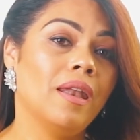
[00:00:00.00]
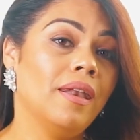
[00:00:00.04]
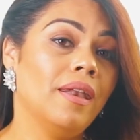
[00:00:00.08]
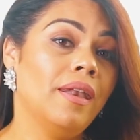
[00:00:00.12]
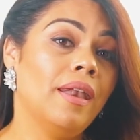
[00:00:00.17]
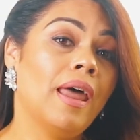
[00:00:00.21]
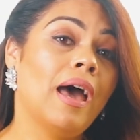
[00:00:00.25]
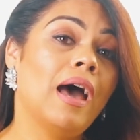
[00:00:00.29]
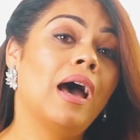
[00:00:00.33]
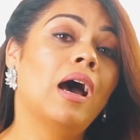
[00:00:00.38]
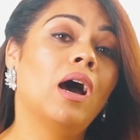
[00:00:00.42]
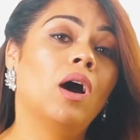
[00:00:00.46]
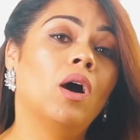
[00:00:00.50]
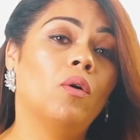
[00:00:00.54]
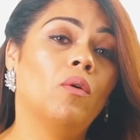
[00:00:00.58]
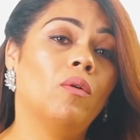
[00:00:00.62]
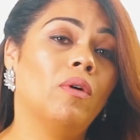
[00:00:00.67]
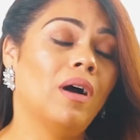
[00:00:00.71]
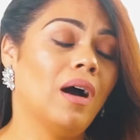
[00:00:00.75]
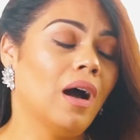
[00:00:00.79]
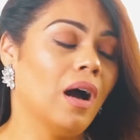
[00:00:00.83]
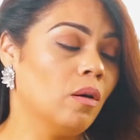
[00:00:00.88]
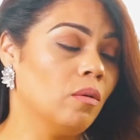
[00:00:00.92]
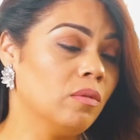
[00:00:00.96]
Now
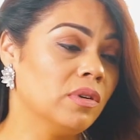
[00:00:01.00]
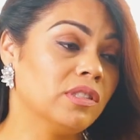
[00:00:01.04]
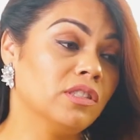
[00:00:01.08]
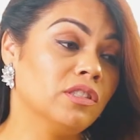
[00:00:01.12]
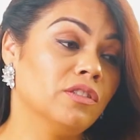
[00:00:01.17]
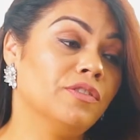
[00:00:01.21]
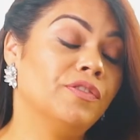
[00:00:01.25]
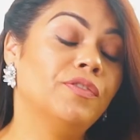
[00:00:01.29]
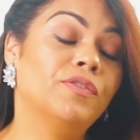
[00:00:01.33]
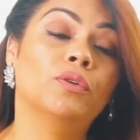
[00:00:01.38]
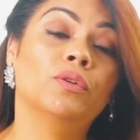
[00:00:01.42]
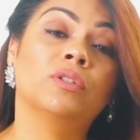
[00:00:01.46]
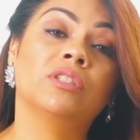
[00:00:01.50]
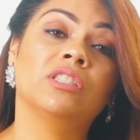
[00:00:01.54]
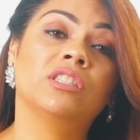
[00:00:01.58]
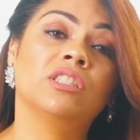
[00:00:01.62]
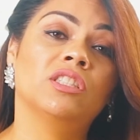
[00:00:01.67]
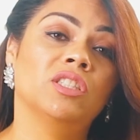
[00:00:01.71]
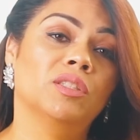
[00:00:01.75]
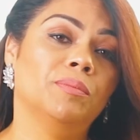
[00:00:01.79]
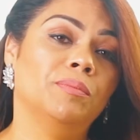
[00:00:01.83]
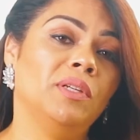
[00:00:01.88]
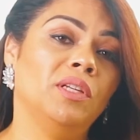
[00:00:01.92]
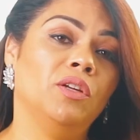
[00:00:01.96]
I was a force
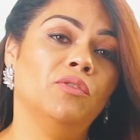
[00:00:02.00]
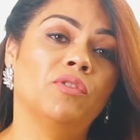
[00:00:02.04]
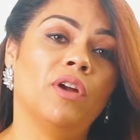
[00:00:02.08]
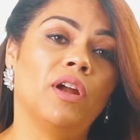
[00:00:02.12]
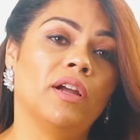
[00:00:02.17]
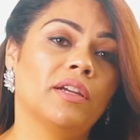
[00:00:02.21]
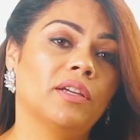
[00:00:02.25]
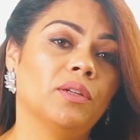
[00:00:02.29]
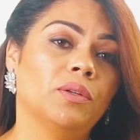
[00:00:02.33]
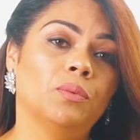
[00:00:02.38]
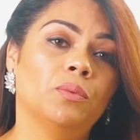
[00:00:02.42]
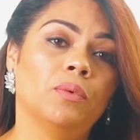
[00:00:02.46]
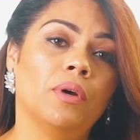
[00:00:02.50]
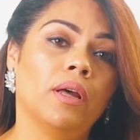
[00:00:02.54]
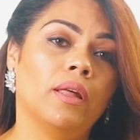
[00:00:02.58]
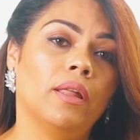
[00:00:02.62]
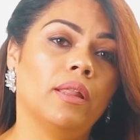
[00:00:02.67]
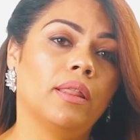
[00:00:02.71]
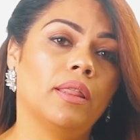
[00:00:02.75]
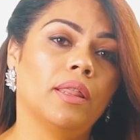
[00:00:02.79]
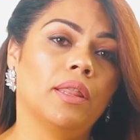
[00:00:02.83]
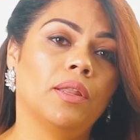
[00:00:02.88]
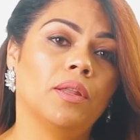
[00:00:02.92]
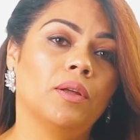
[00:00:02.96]
to be reckoned with.